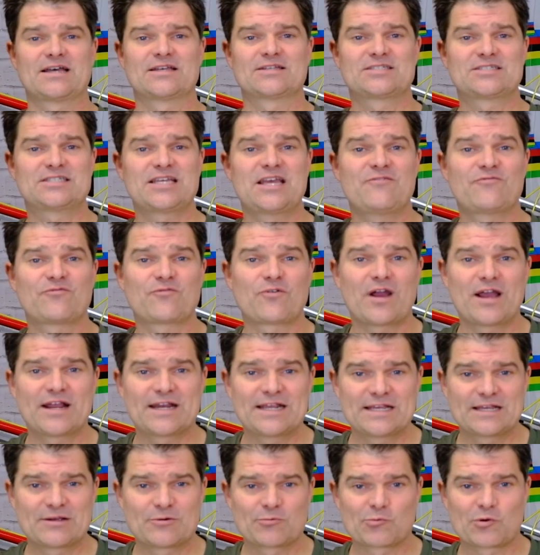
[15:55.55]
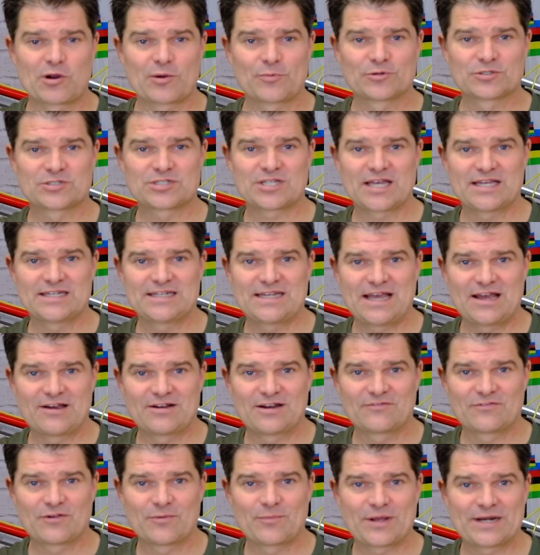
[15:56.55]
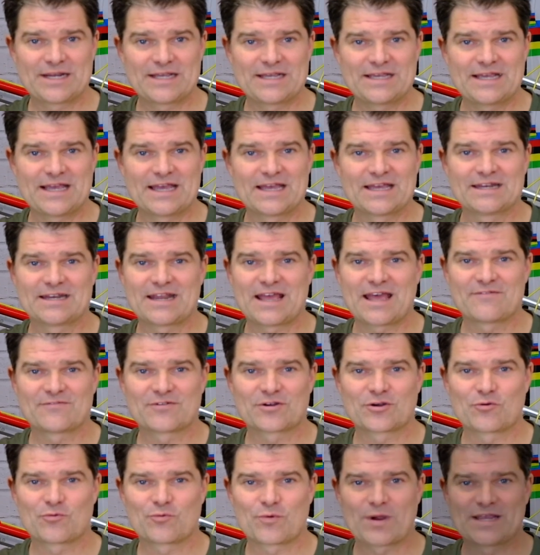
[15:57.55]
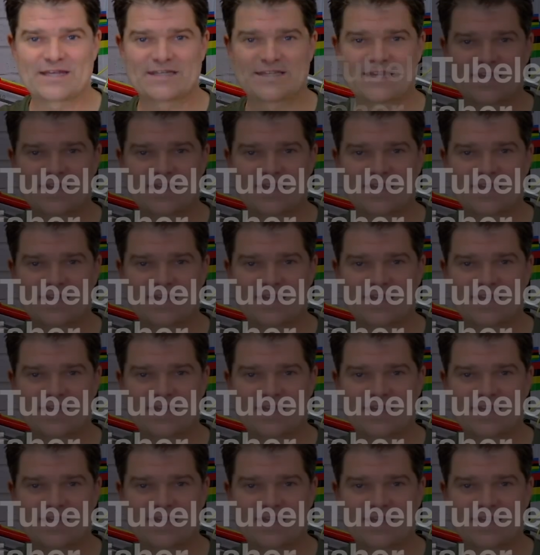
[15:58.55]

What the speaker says: Safe riding, rubber side down, everybody, and have a great